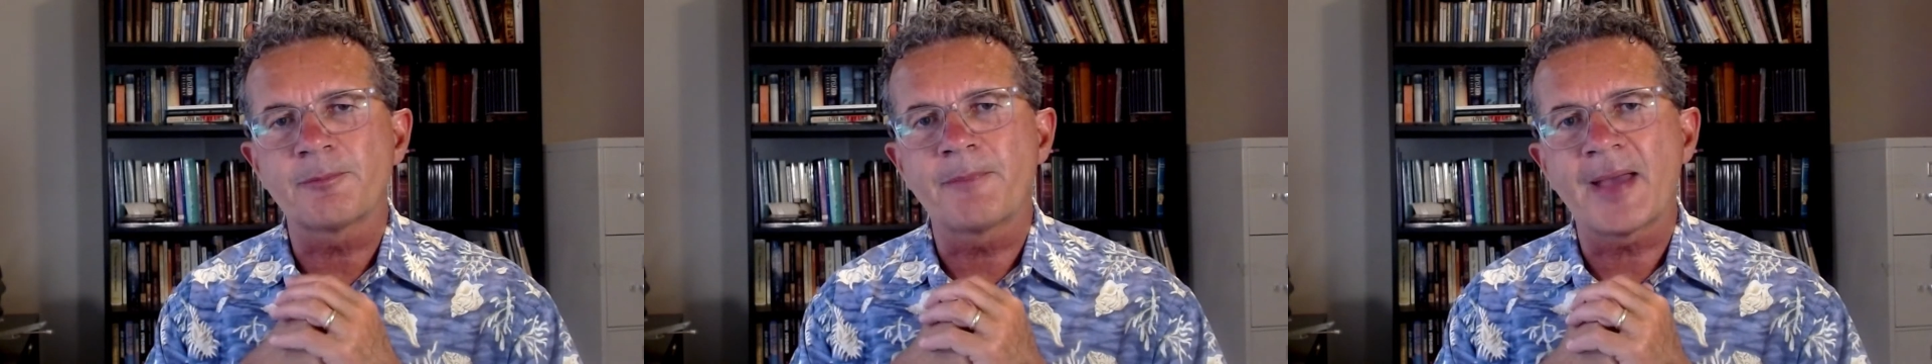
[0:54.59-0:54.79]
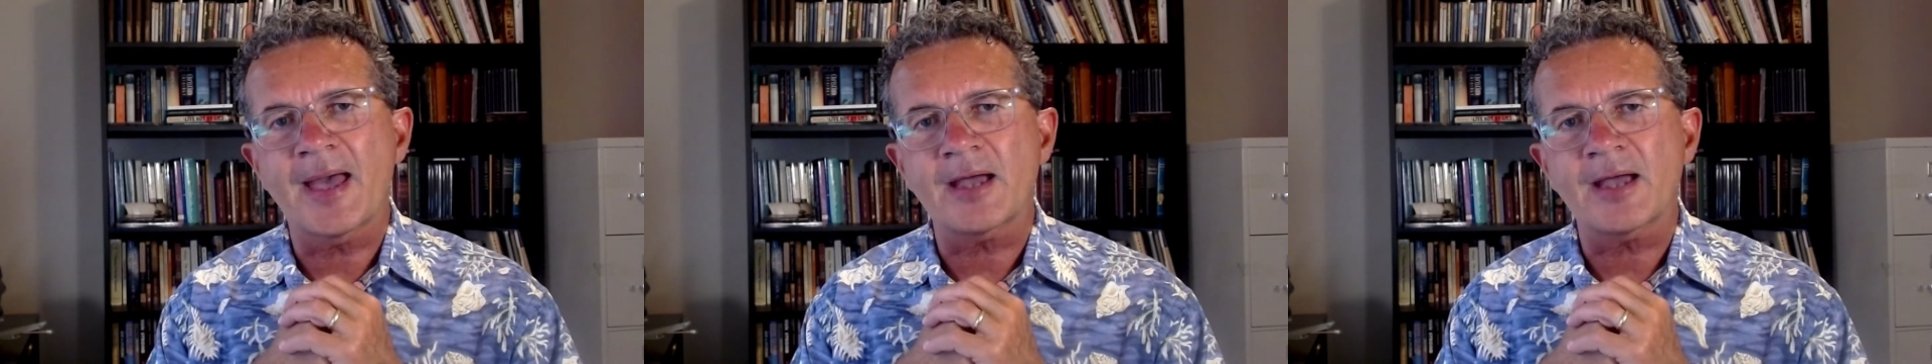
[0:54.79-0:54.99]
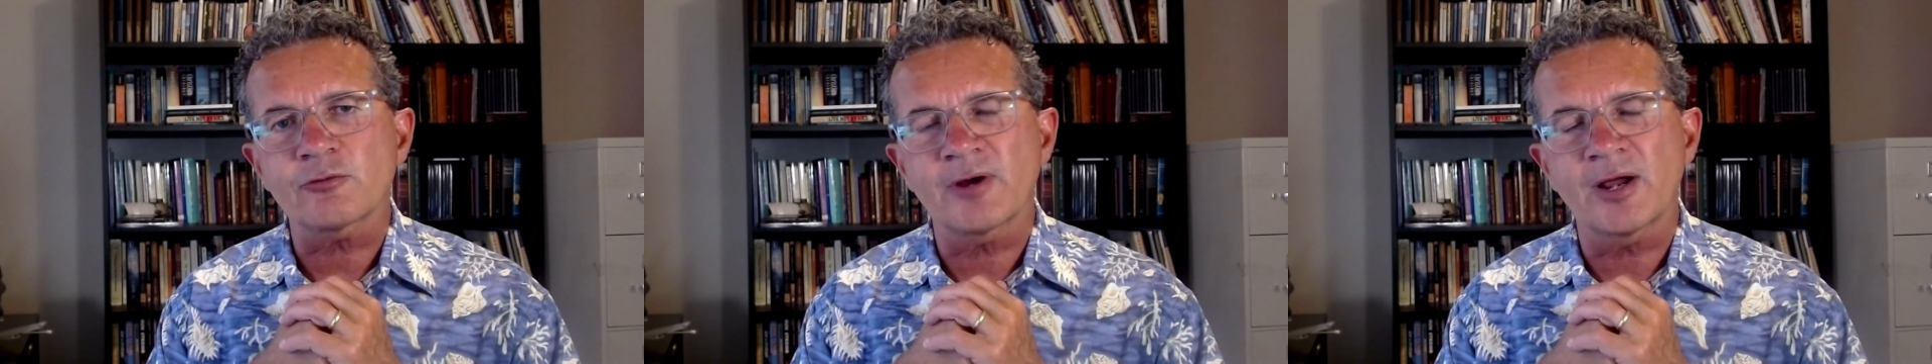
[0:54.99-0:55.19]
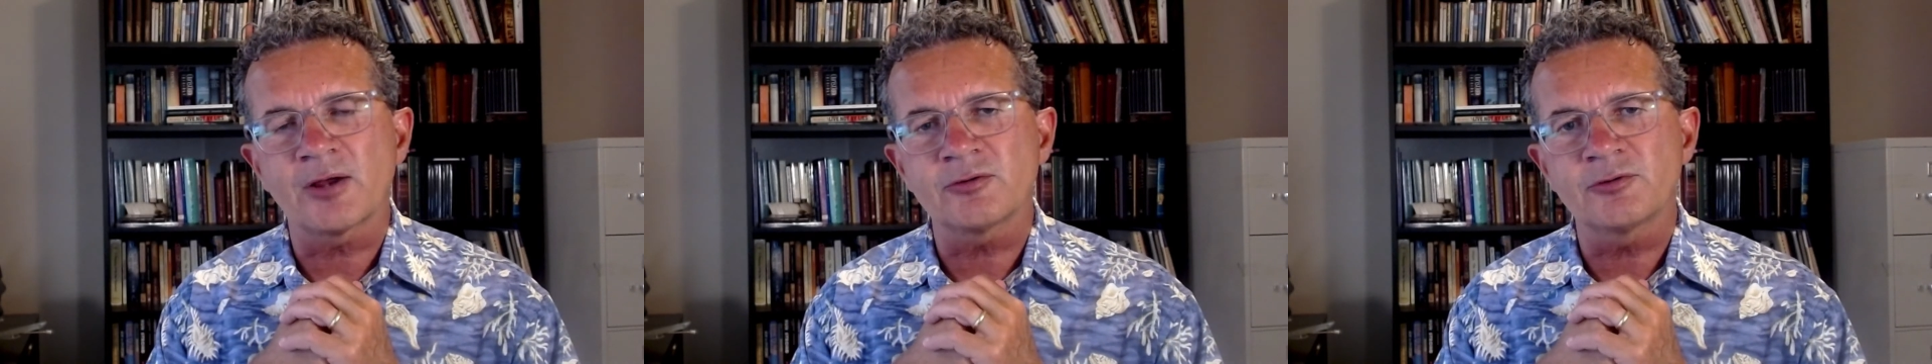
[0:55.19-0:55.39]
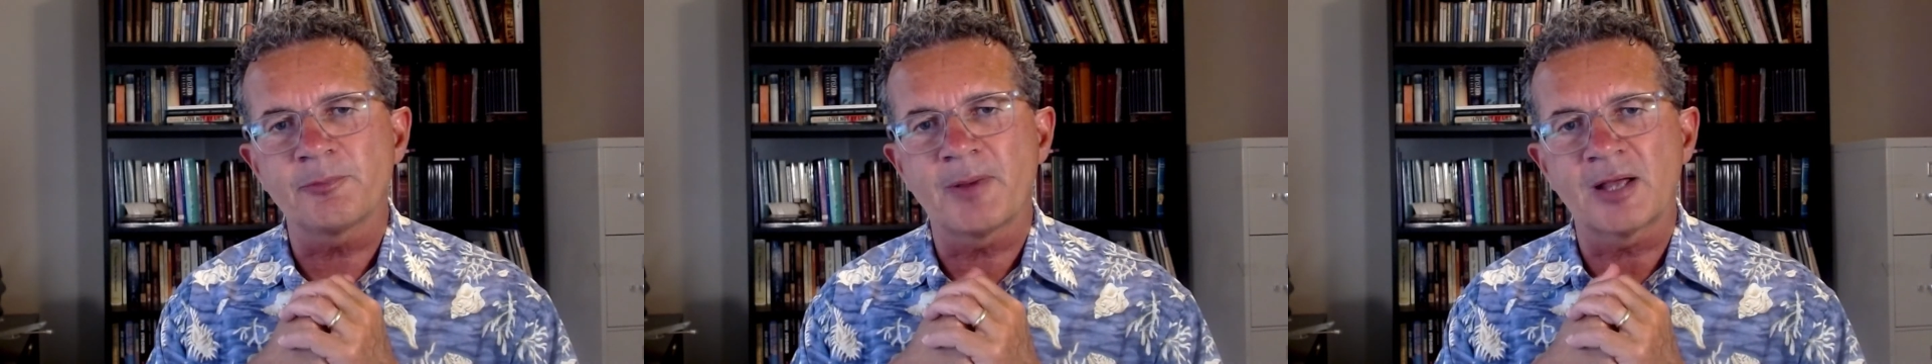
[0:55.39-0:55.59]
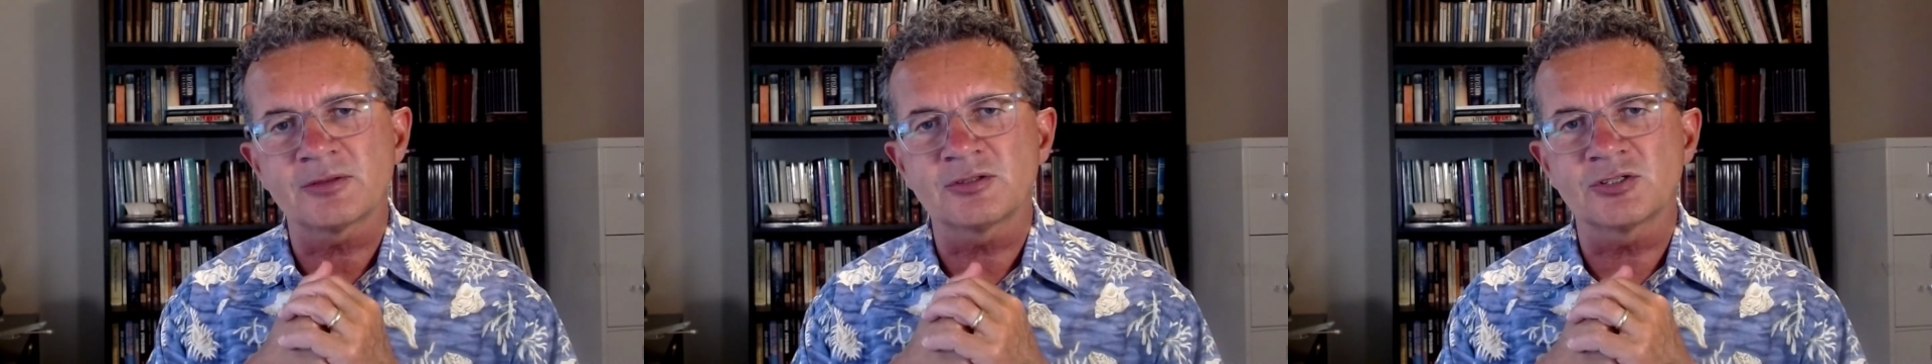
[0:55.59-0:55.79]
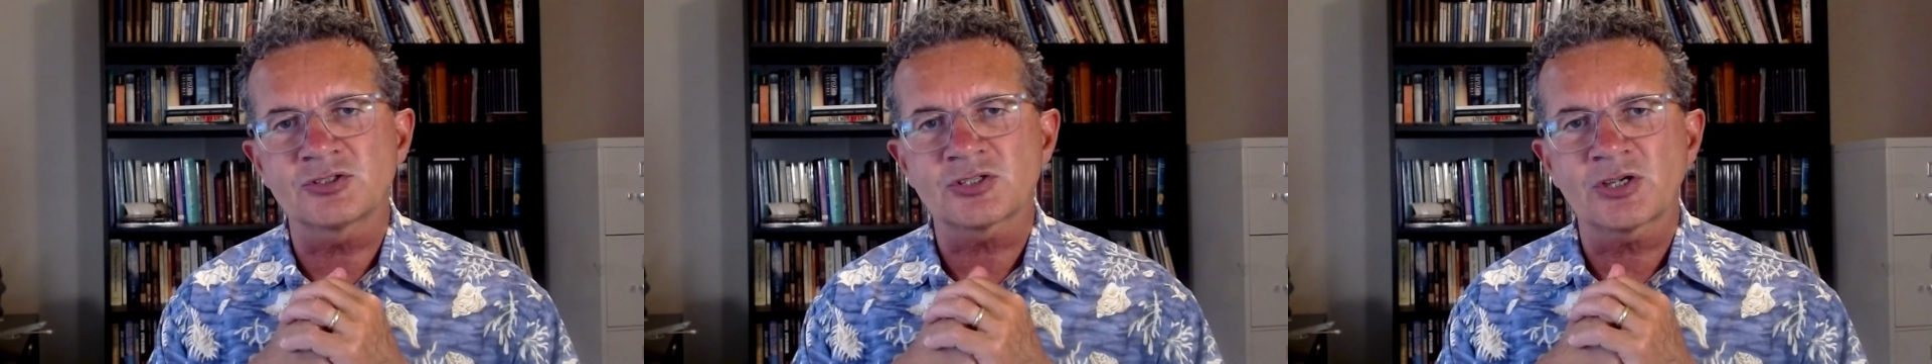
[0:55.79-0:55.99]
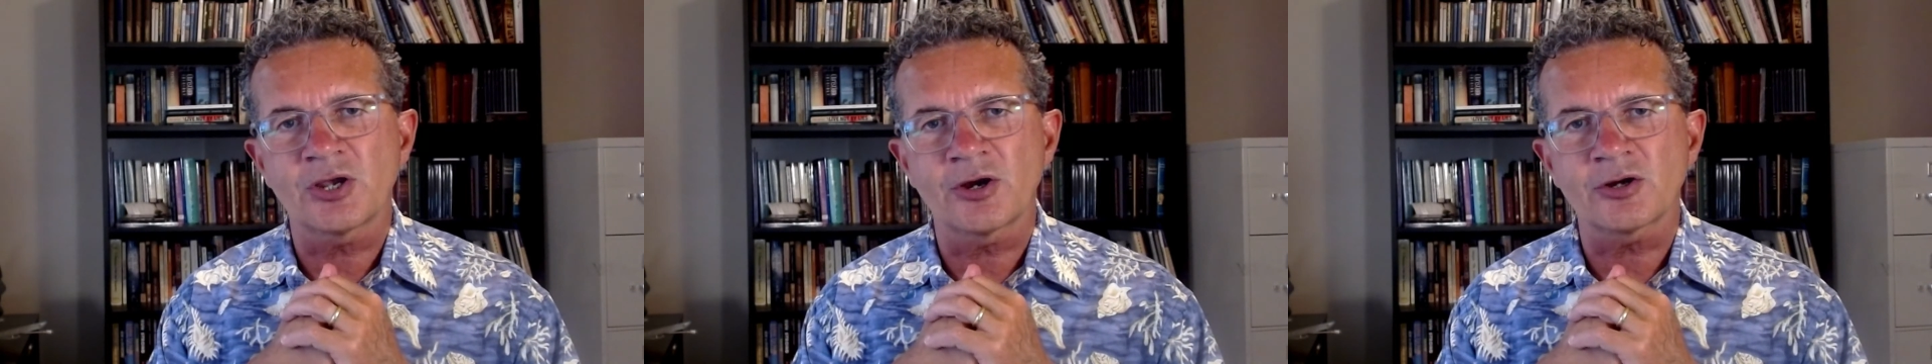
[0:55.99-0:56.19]
background about this
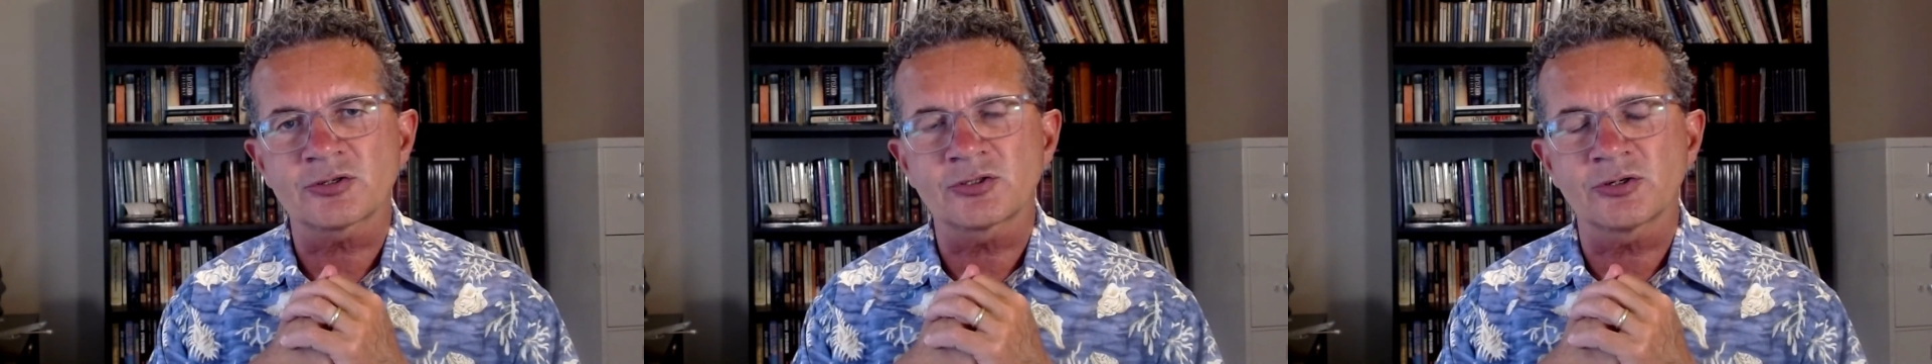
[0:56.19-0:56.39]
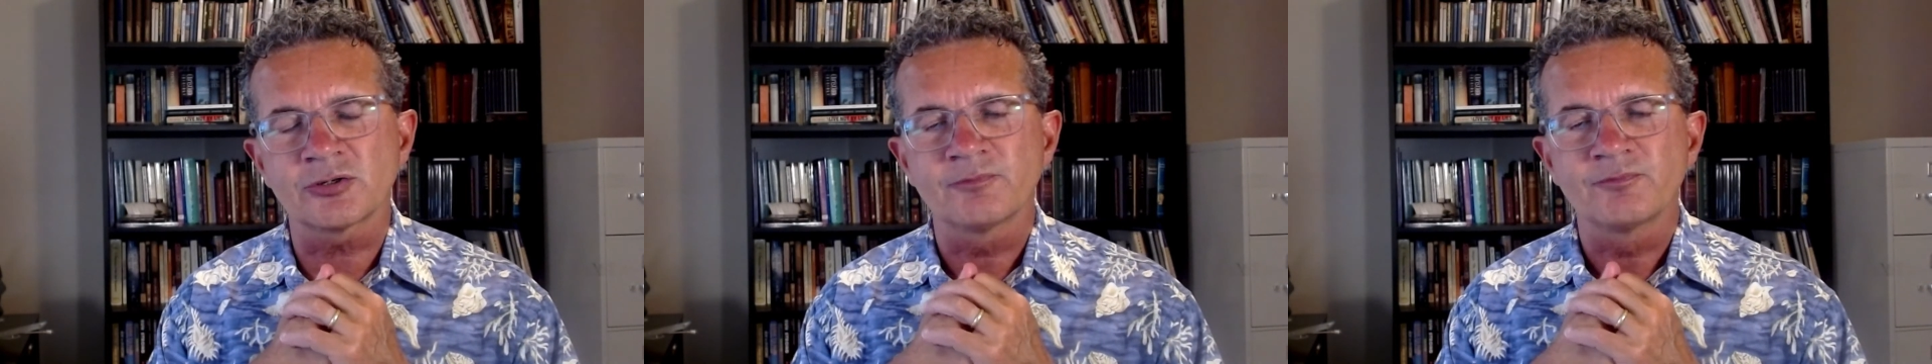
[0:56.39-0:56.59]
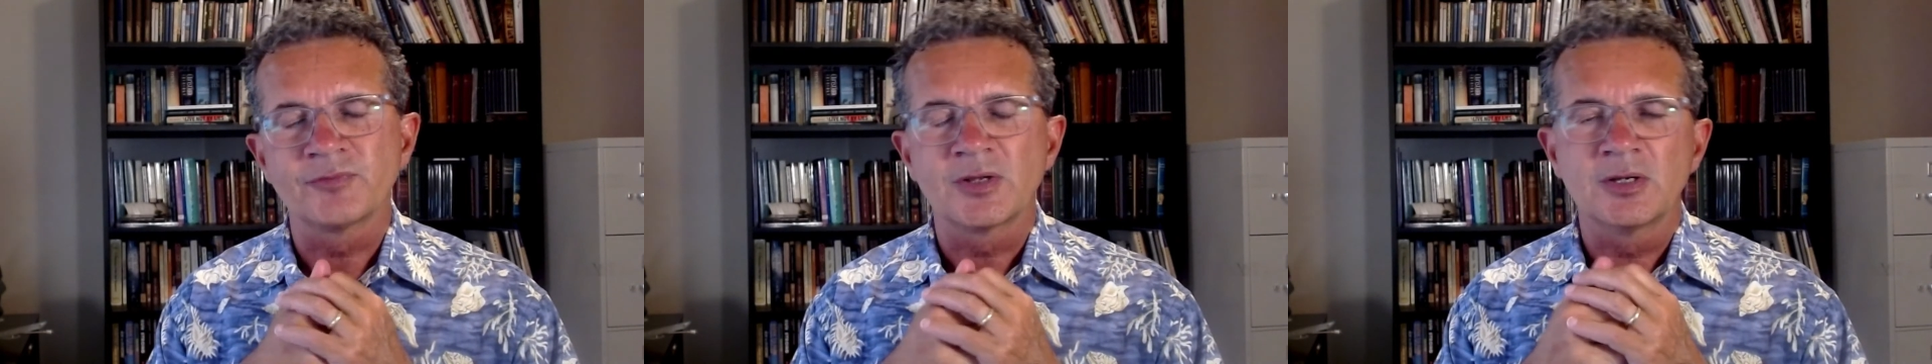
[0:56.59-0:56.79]
character,